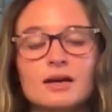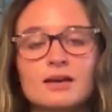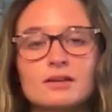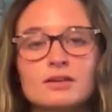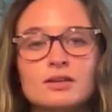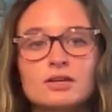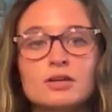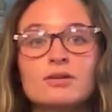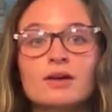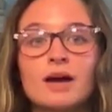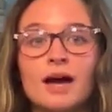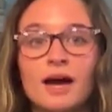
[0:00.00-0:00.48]

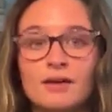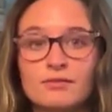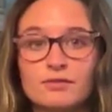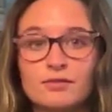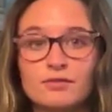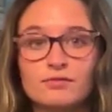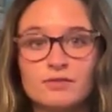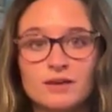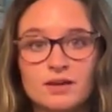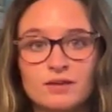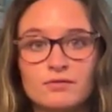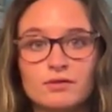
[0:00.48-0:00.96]
you to have a
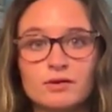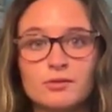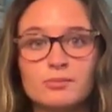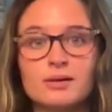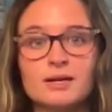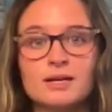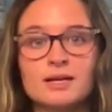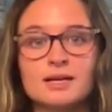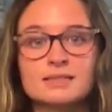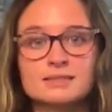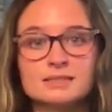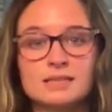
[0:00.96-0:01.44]
fever
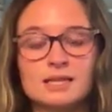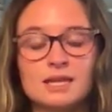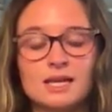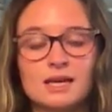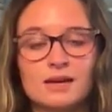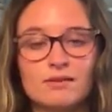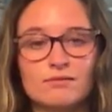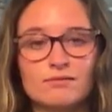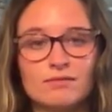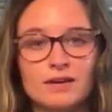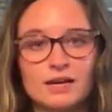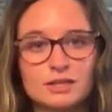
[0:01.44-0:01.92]
because of the
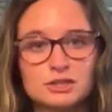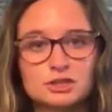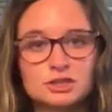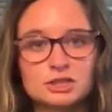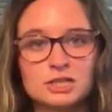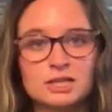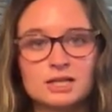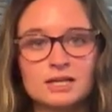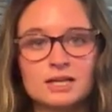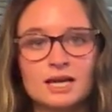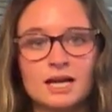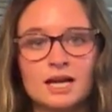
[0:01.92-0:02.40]

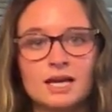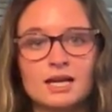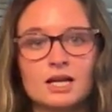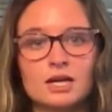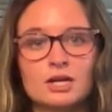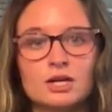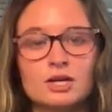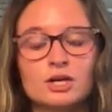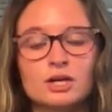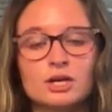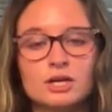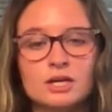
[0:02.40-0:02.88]
infection, and
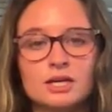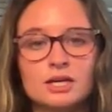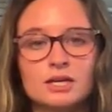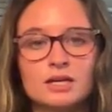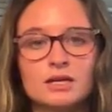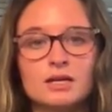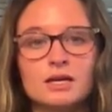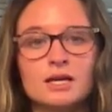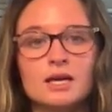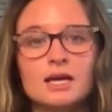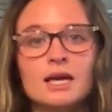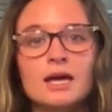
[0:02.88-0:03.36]
it could
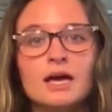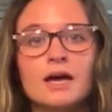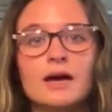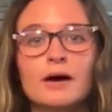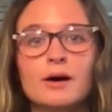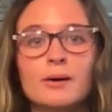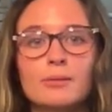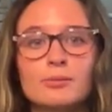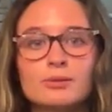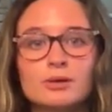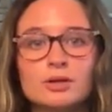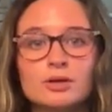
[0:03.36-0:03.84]

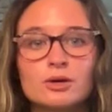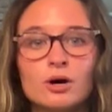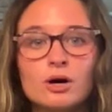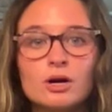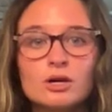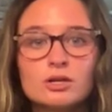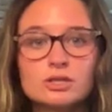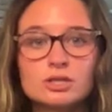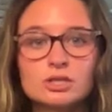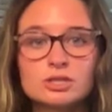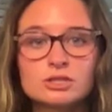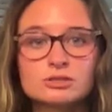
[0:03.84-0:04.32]
help the
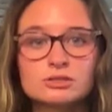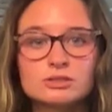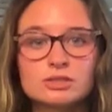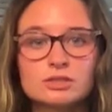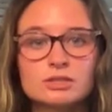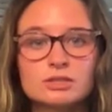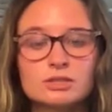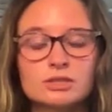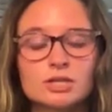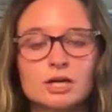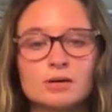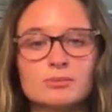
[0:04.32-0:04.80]
doctors to
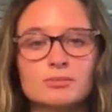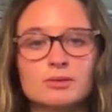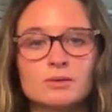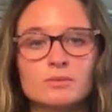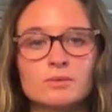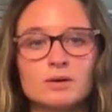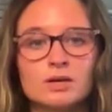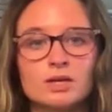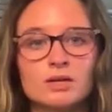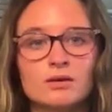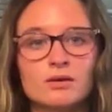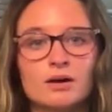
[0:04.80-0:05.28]
determine
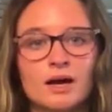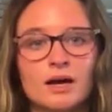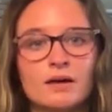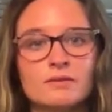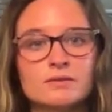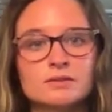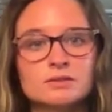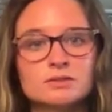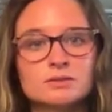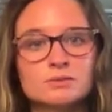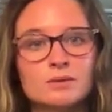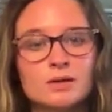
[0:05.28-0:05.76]
what you have
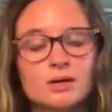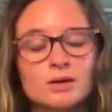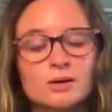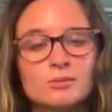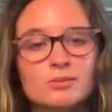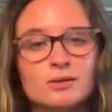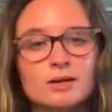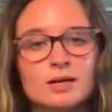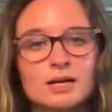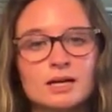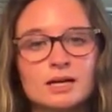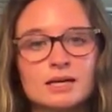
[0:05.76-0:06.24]
as well,
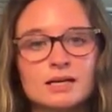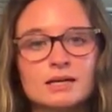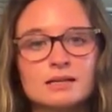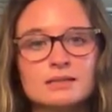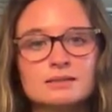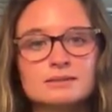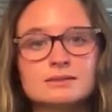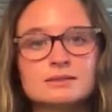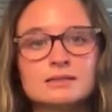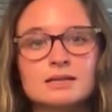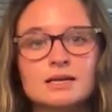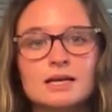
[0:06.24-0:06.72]

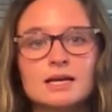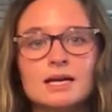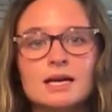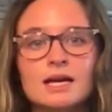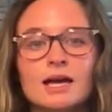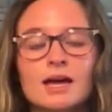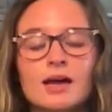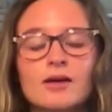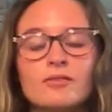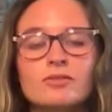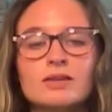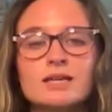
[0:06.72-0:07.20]
because
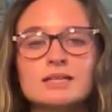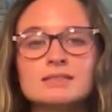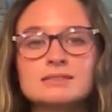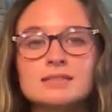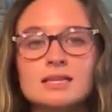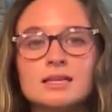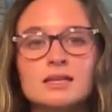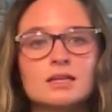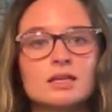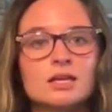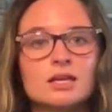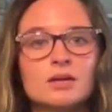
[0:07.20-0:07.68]
if they
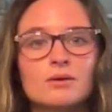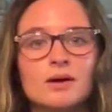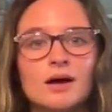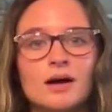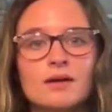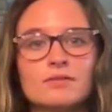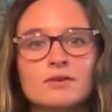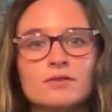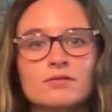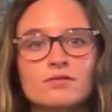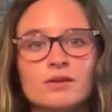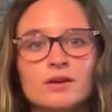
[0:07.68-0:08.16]
see that you
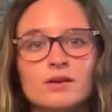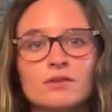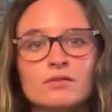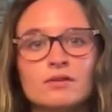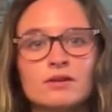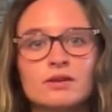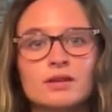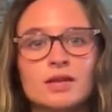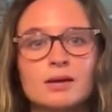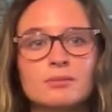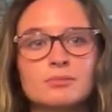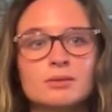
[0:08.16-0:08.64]
have a
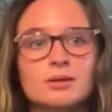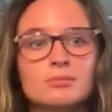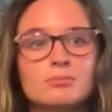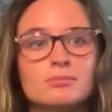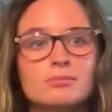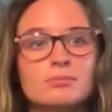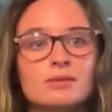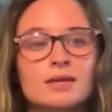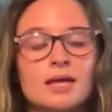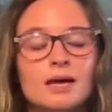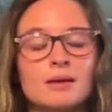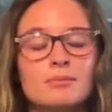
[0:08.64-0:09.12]
fever,
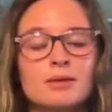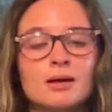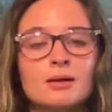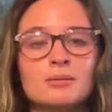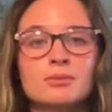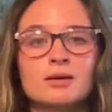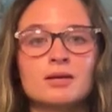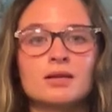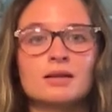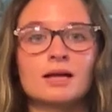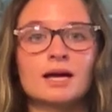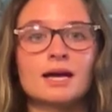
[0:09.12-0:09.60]
they may
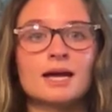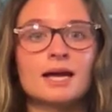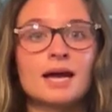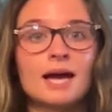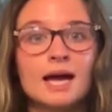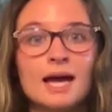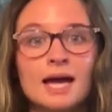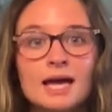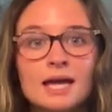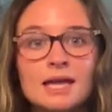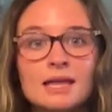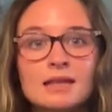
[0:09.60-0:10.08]
be like,
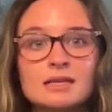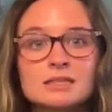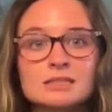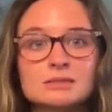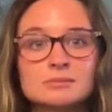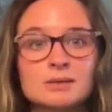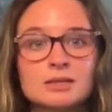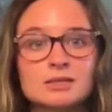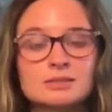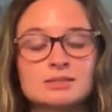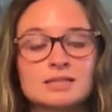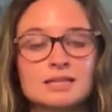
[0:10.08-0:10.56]
hey, this
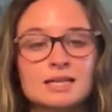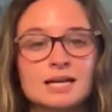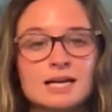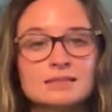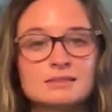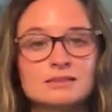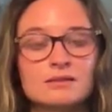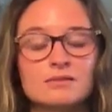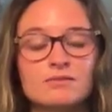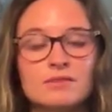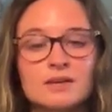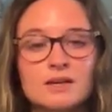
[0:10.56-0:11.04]
person
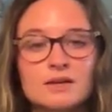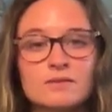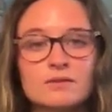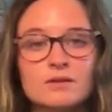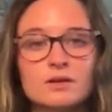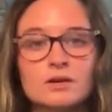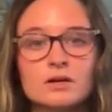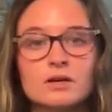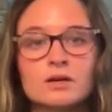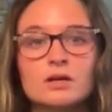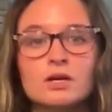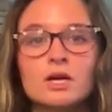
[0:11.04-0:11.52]
has a
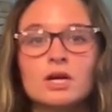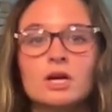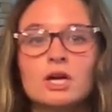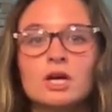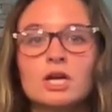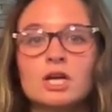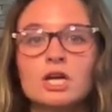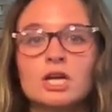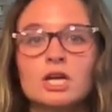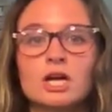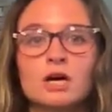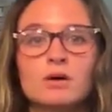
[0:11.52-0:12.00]
fever,
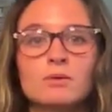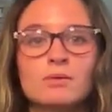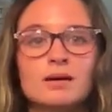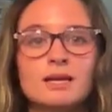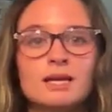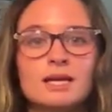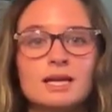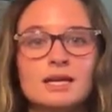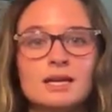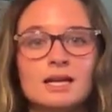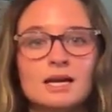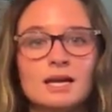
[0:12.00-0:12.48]
we
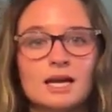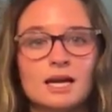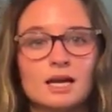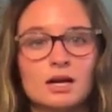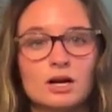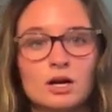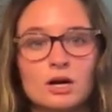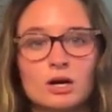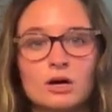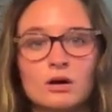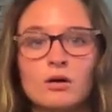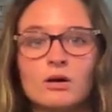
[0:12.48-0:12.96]
need to get
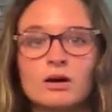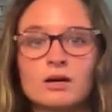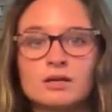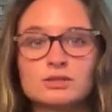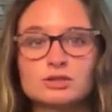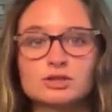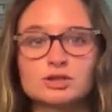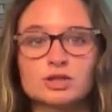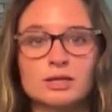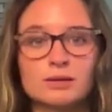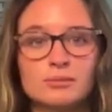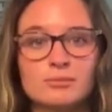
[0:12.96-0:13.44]
her on
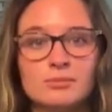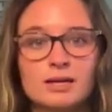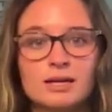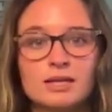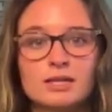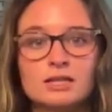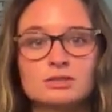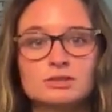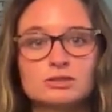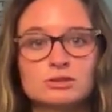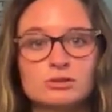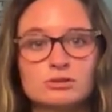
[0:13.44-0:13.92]
treatment
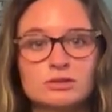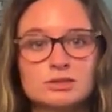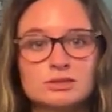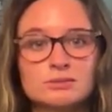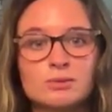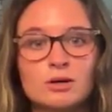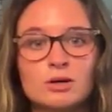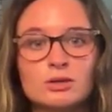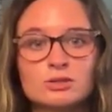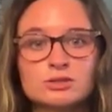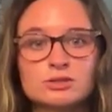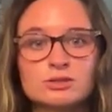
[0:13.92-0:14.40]
as soon as
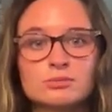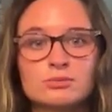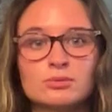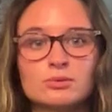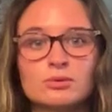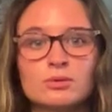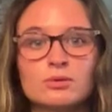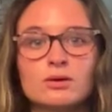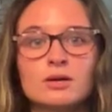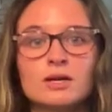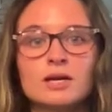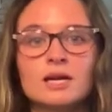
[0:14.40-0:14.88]

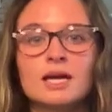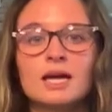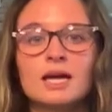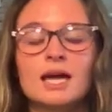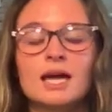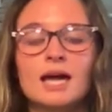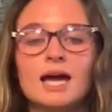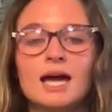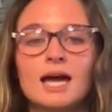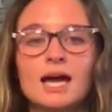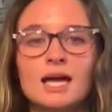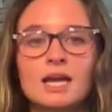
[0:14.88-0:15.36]
possible,
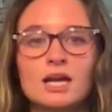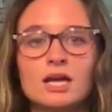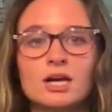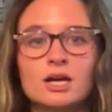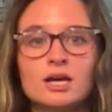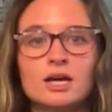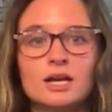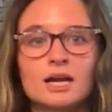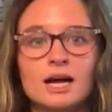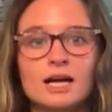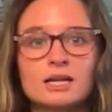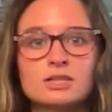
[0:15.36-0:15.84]
and it
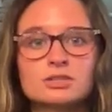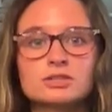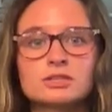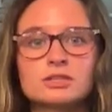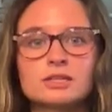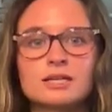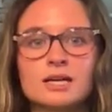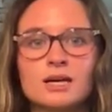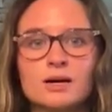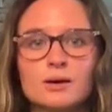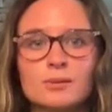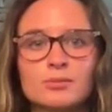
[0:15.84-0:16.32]
could
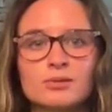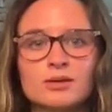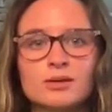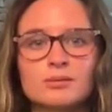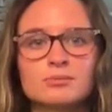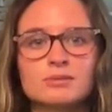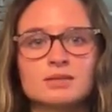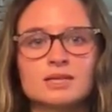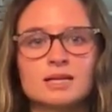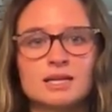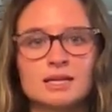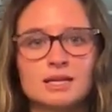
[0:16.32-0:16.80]
actually help
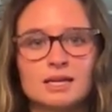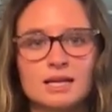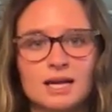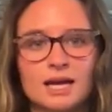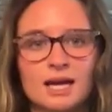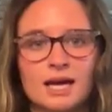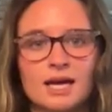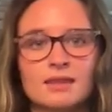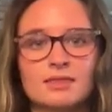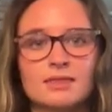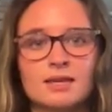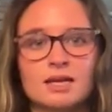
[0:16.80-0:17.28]
them to
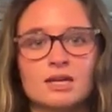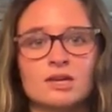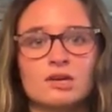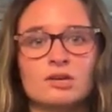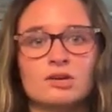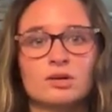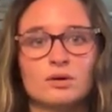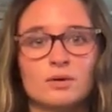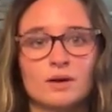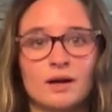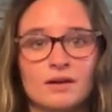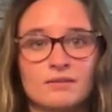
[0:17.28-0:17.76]
indicate that you
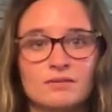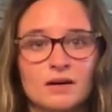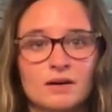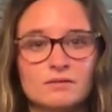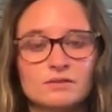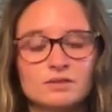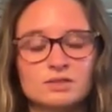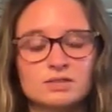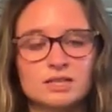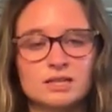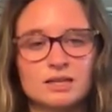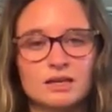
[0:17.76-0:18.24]
do have
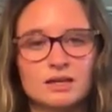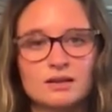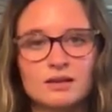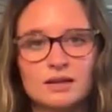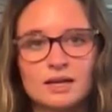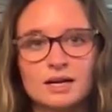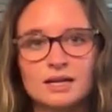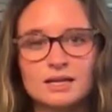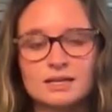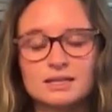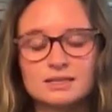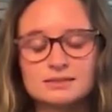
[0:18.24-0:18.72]

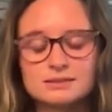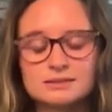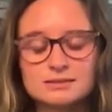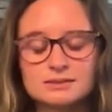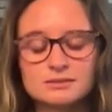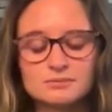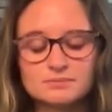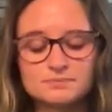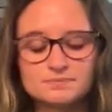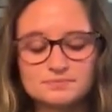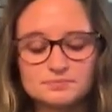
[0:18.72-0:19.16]
diverticulitis.